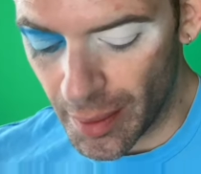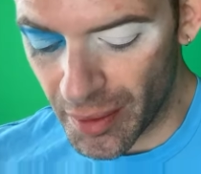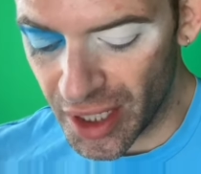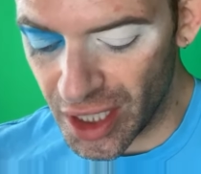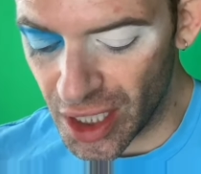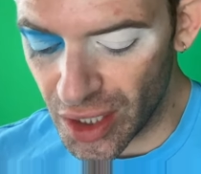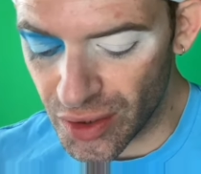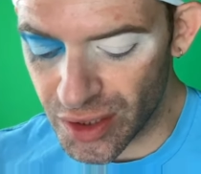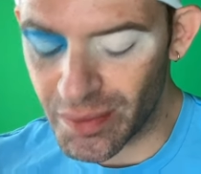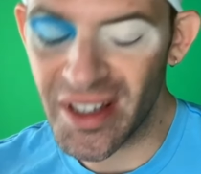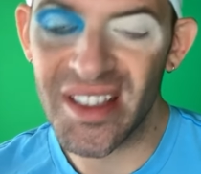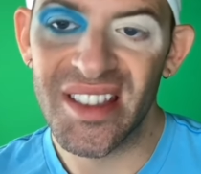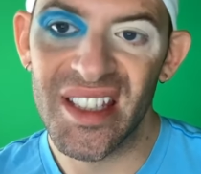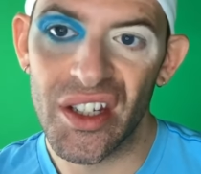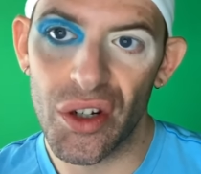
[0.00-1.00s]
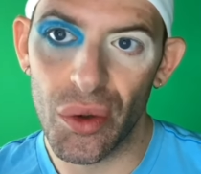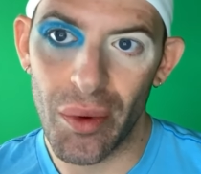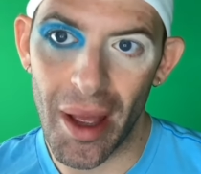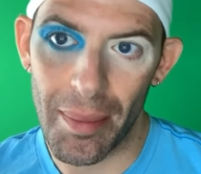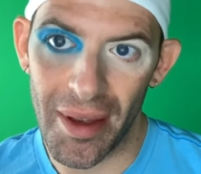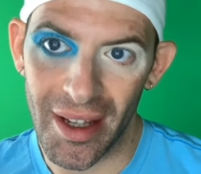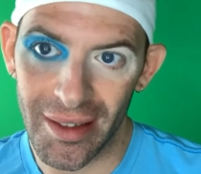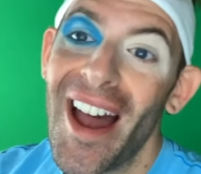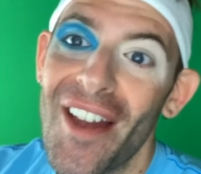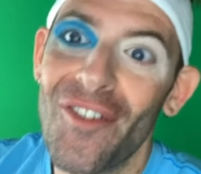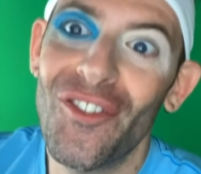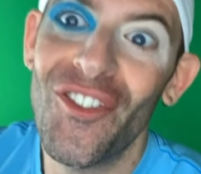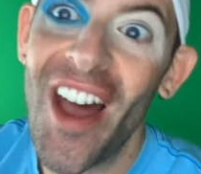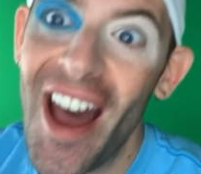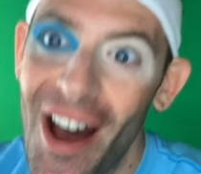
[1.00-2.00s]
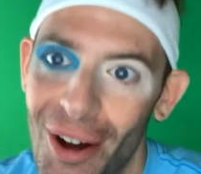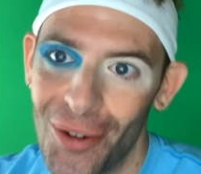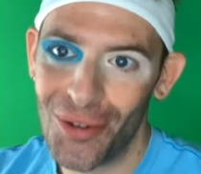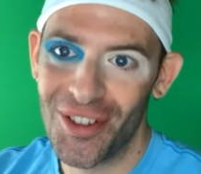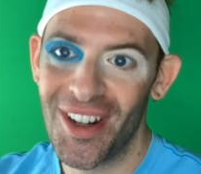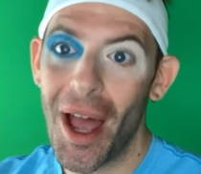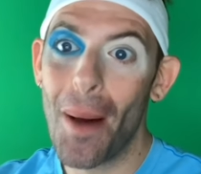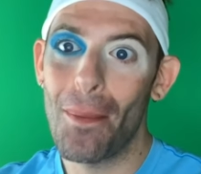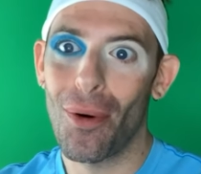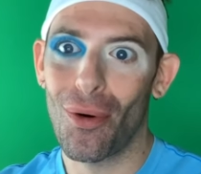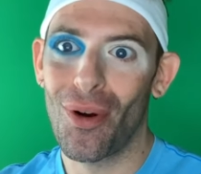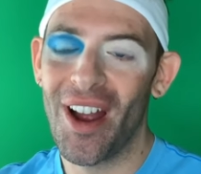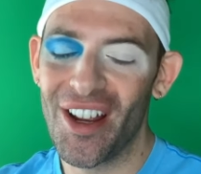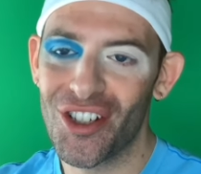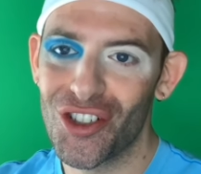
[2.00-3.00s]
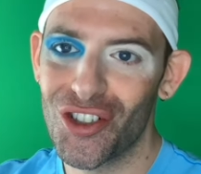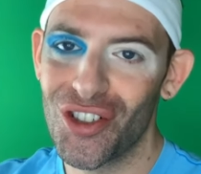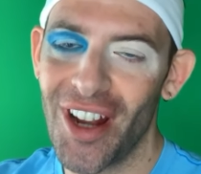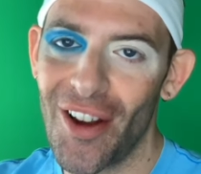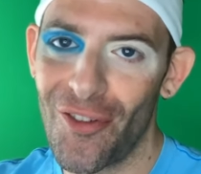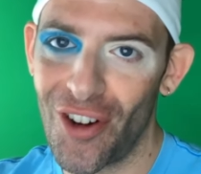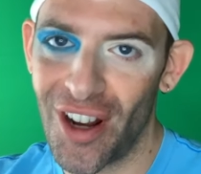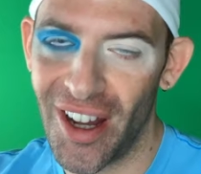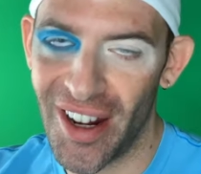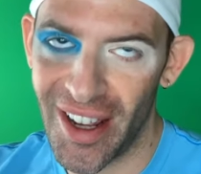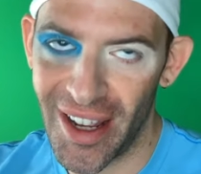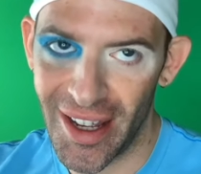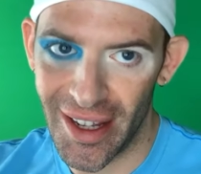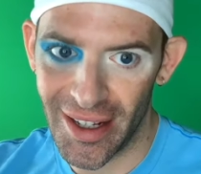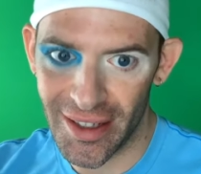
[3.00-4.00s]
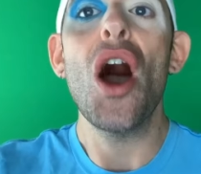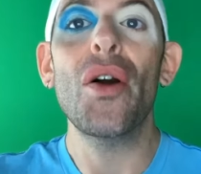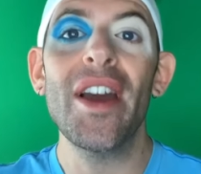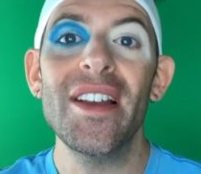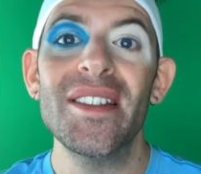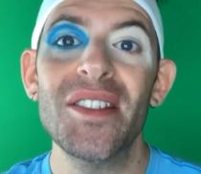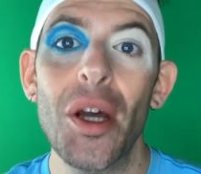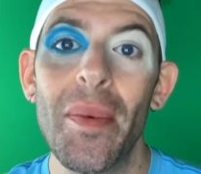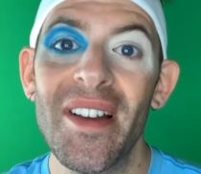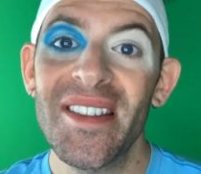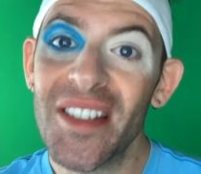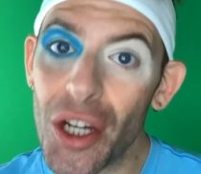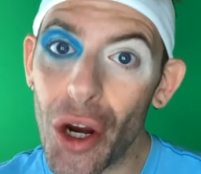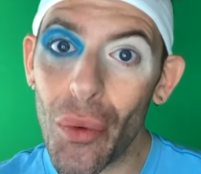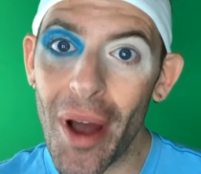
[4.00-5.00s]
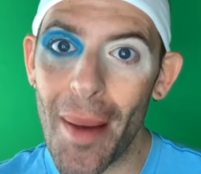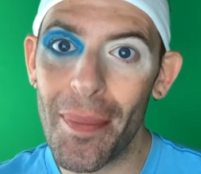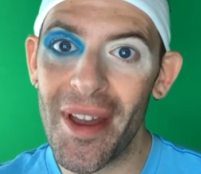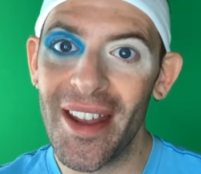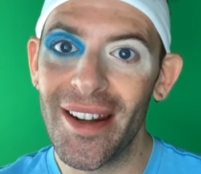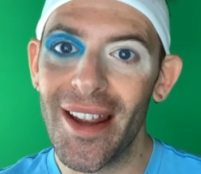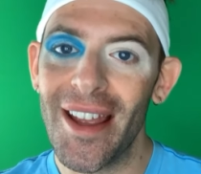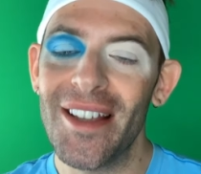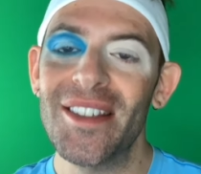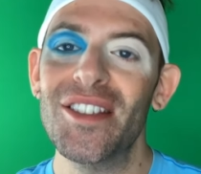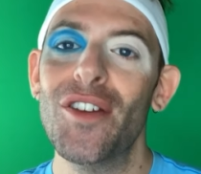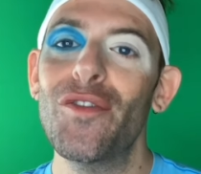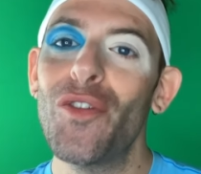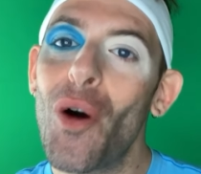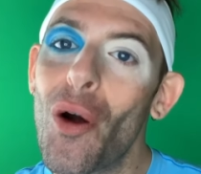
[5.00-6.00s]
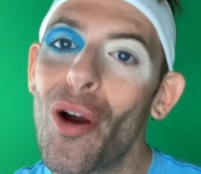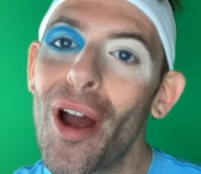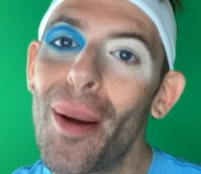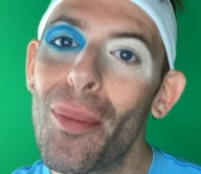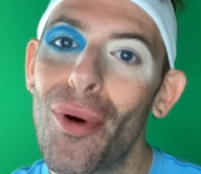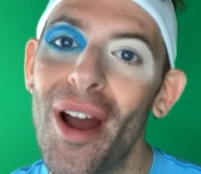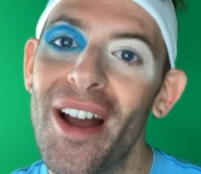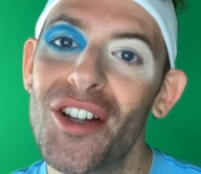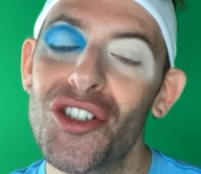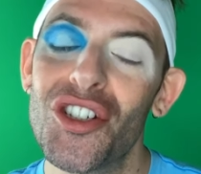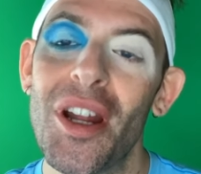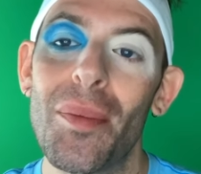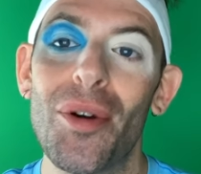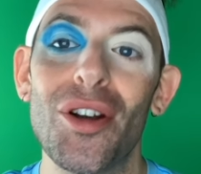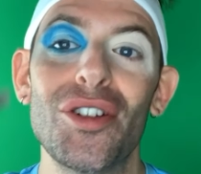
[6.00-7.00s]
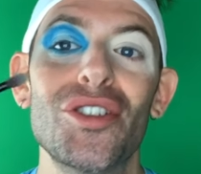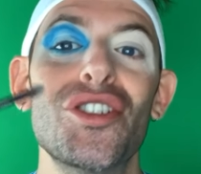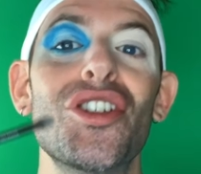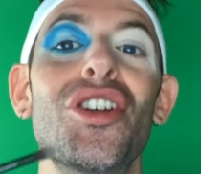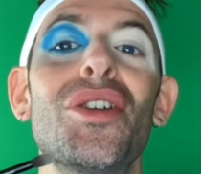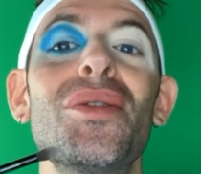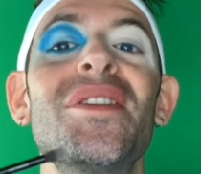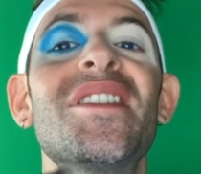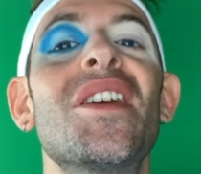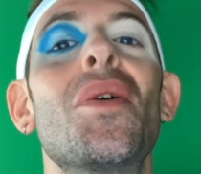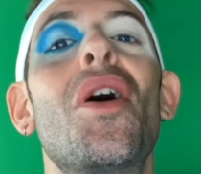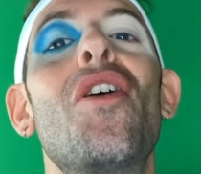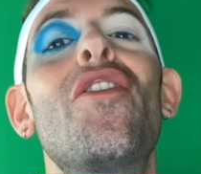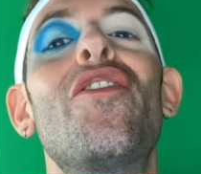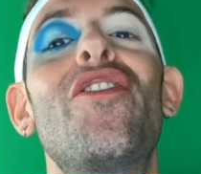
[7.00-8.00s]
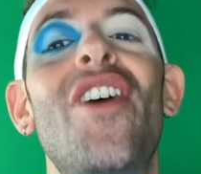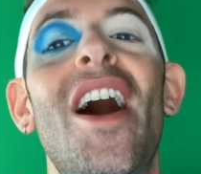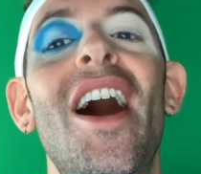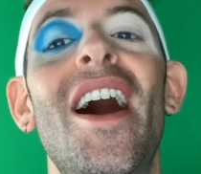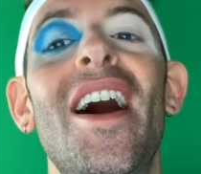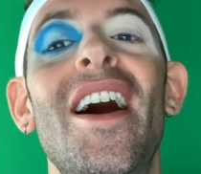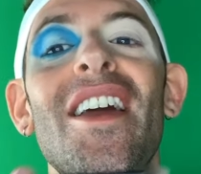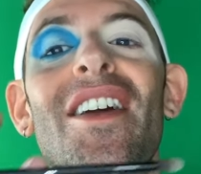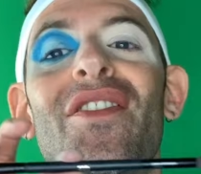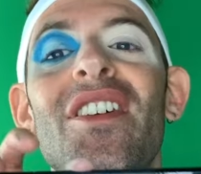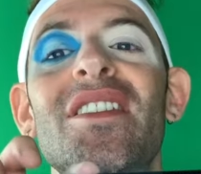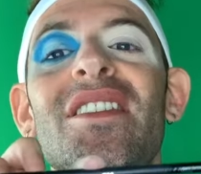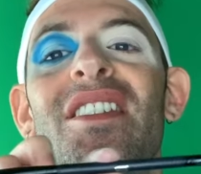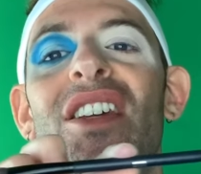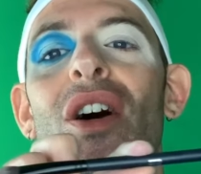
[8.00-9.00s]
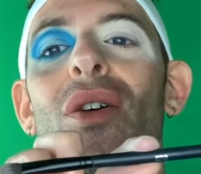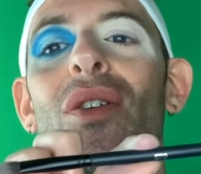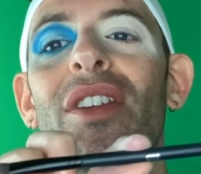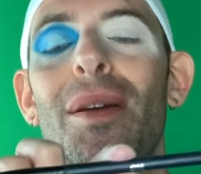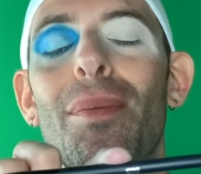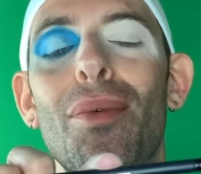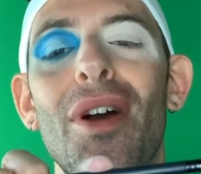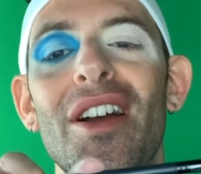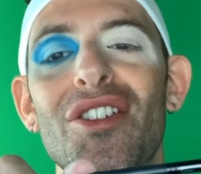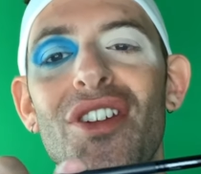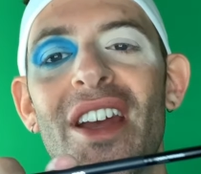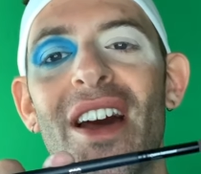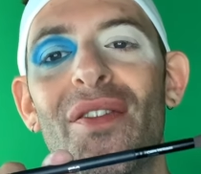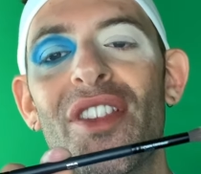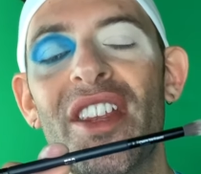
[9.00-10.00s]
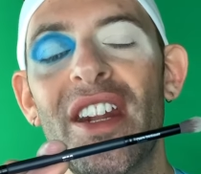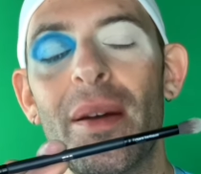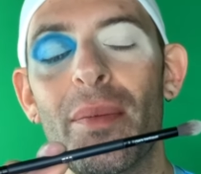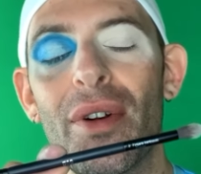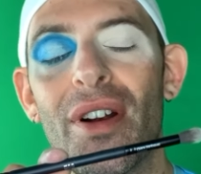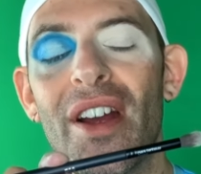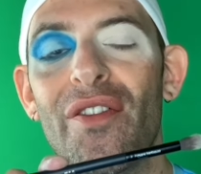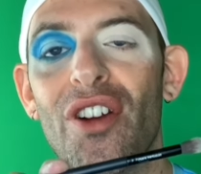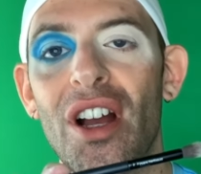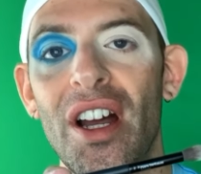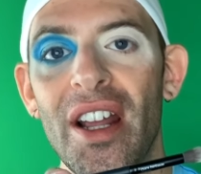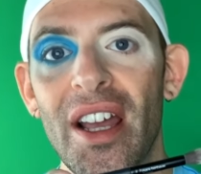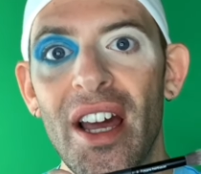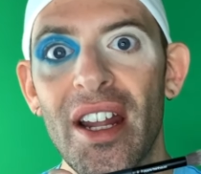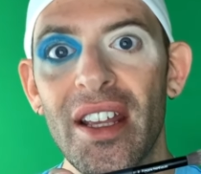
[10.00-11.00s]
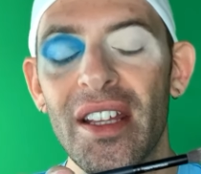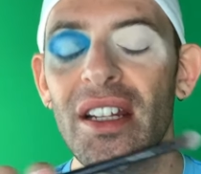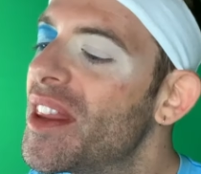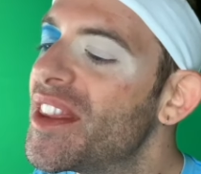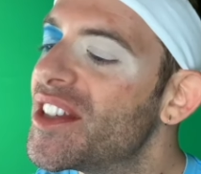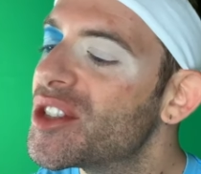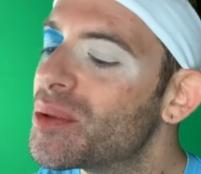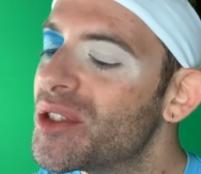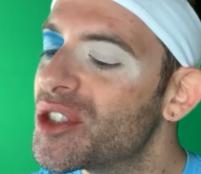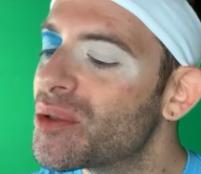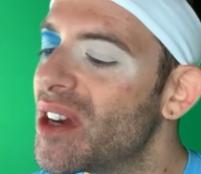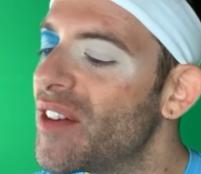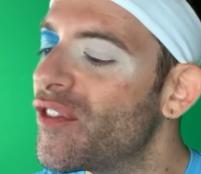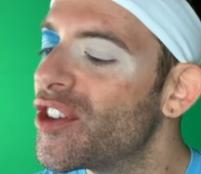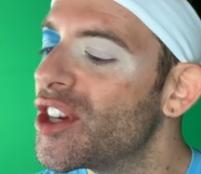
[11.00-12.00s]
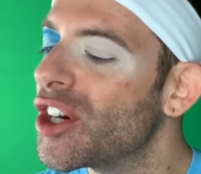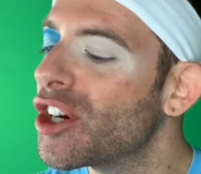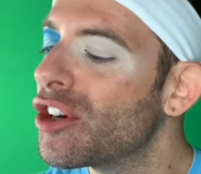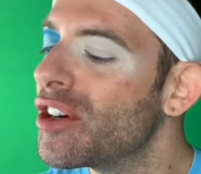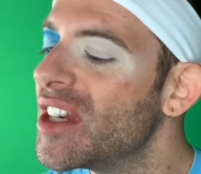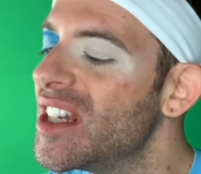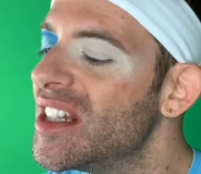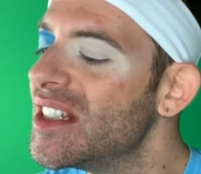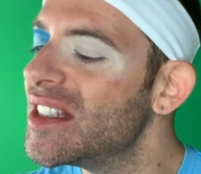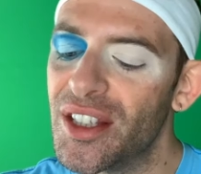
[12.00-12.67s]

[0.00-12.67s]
I'm going to use my secret weapon. I found a brush I forgot I had. Okay, so my secret weapon is Sephora brush number 205. It's the only brush I have with a number. I forgot I had it. This one's great for your crease.